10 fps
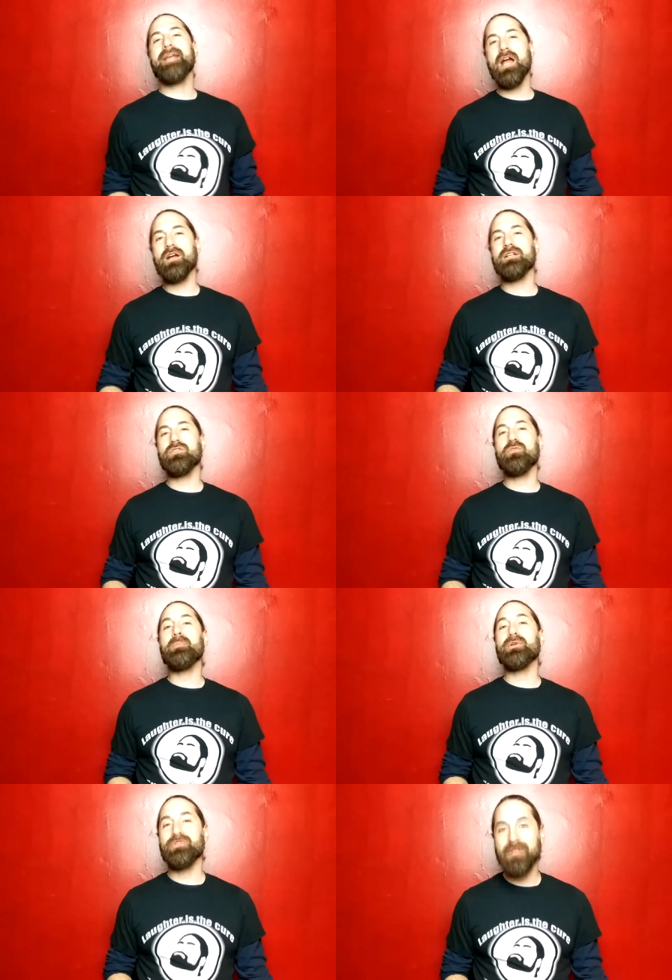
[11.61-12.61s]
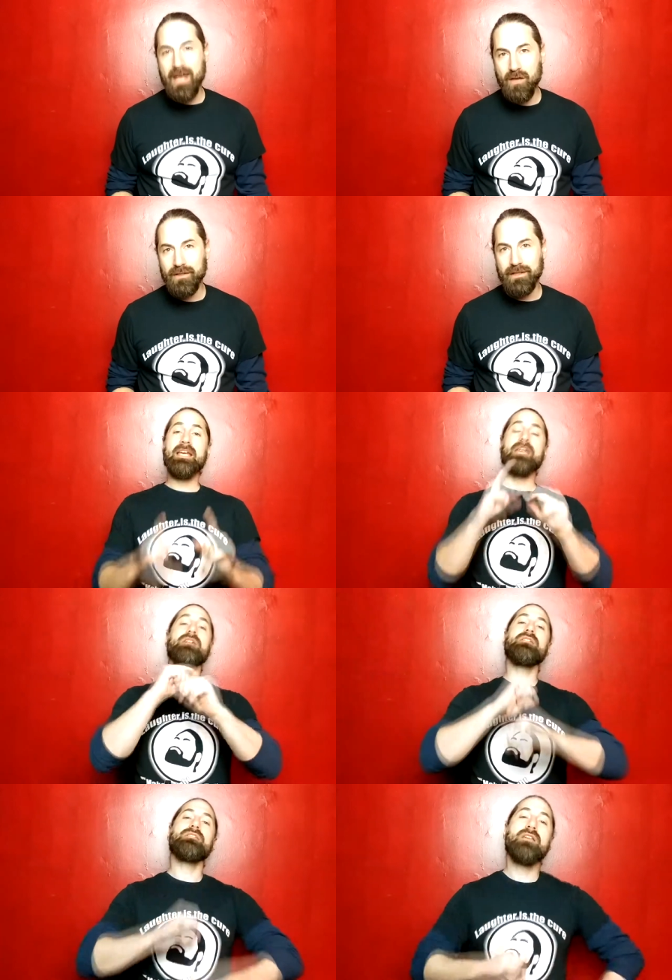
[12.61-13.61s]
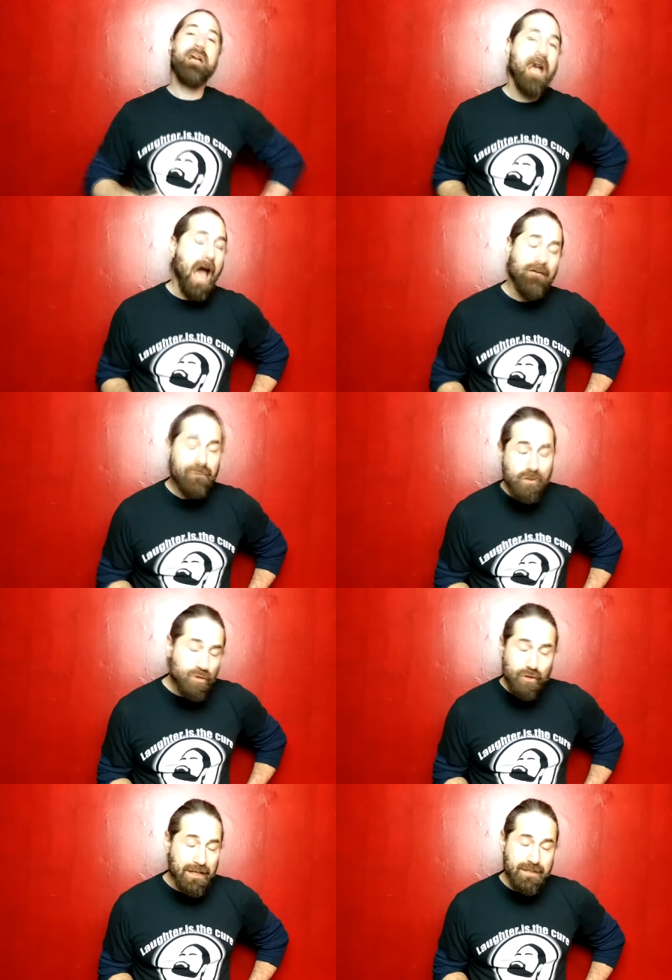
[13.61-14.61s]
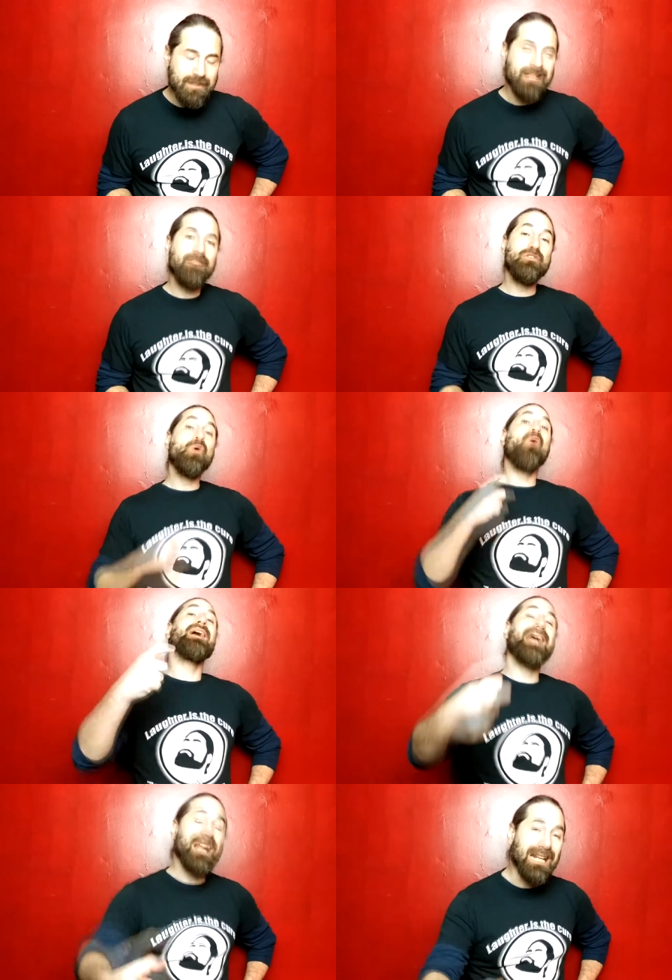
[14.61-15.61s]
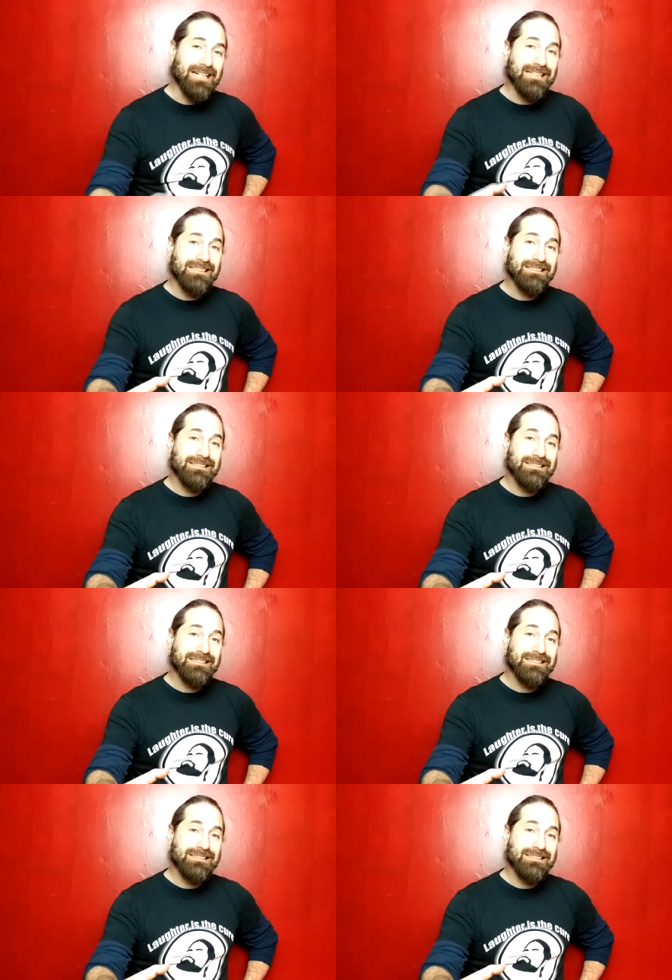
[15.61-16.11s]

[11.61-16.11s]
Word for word: characters for personality? Here's a few tricks to give your character